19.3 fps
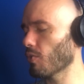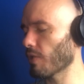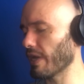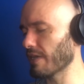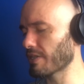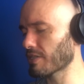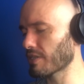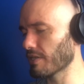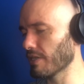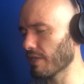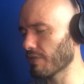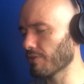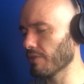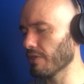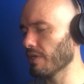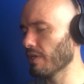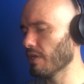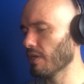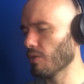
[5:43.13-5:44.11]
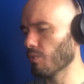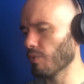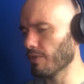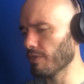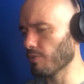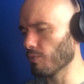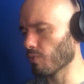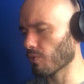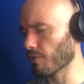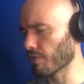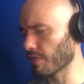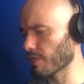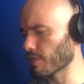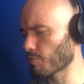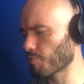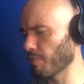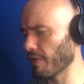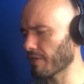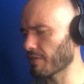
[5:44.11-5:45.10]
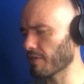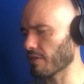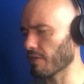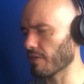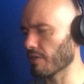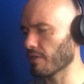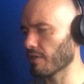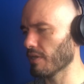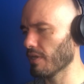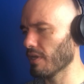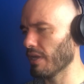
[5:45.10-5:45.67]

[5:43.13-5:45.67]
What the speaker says: accidentally when you weren't expecting it.